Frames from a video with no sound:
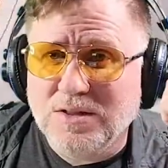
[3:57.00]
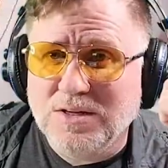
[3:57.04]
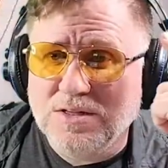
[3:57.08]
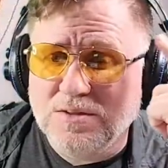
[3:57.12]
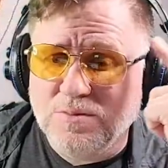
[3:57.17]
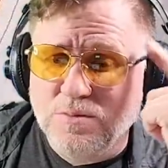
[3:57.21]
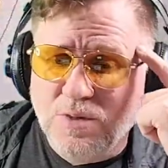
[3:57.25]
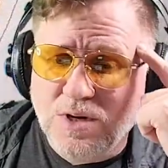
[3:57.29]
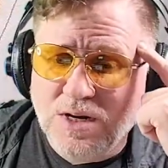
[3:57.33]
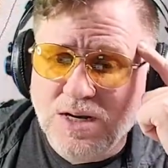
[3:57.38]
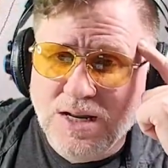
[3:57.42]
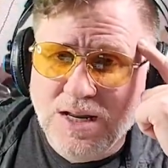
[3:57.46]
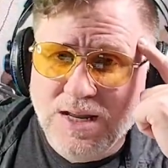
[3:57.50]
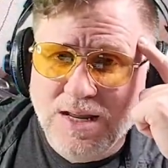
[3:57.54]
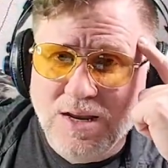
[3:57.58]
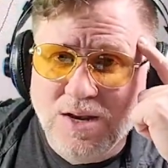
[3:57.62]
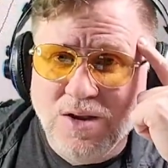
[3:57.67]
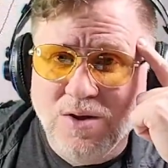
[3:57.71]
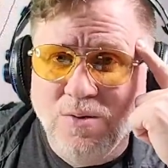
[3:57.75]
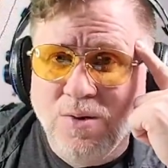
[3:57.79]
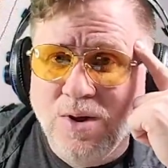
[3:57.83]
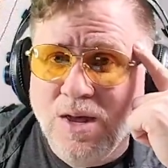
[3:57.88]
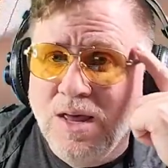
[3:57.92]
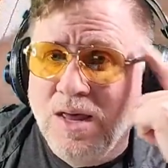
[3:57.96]
this money,
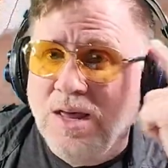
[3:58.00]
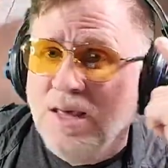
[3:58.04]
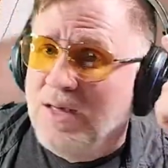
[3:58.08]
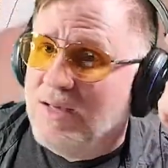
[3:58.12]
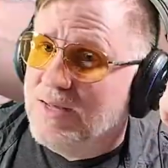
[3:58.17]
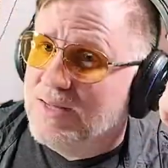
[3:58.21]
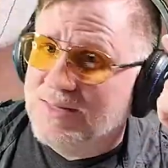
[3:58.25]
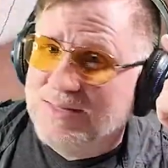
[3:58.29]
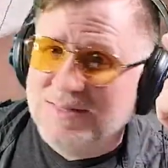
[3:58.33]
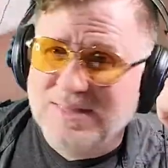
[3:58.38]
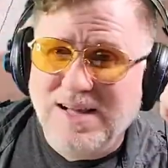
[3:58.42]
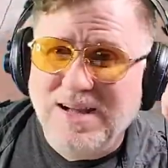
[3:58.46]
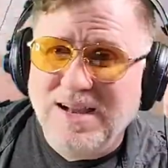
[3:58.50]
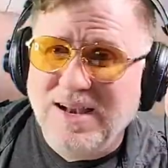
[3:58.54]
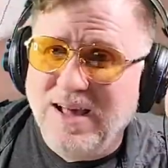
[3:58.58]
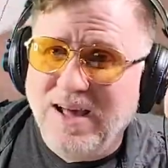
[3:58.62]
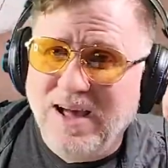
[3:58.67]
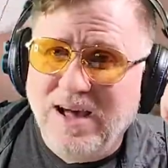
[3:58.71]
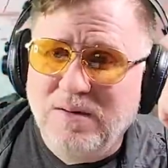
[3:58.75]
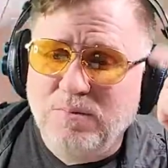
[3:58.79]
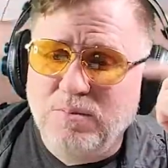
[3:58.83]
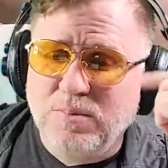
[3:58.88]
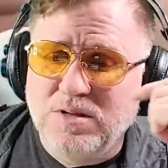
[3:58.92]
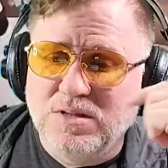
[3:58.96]
because that
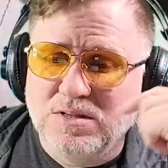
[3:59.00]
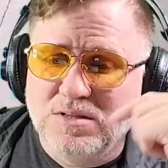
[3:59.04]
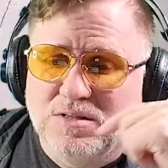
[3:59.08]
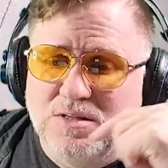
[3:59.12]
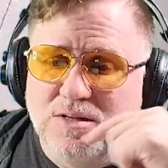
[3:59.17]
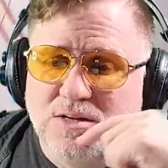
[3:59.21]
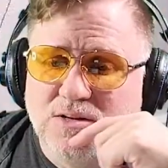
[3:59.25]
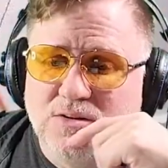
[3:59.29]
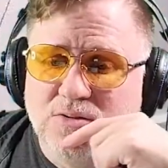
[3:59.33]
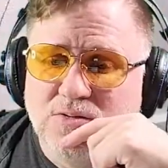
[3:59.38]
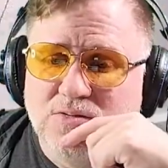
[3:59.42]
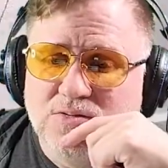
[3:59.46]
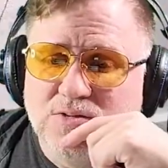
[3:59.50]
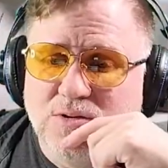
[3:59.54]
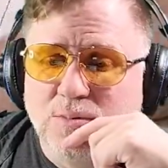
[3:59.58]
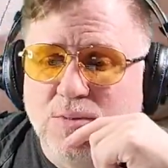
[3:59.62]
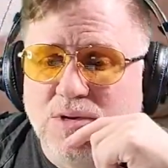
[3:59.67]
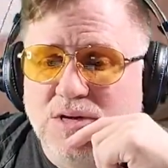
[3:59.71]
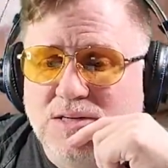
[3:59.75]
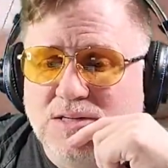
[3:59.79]
happens. Somebody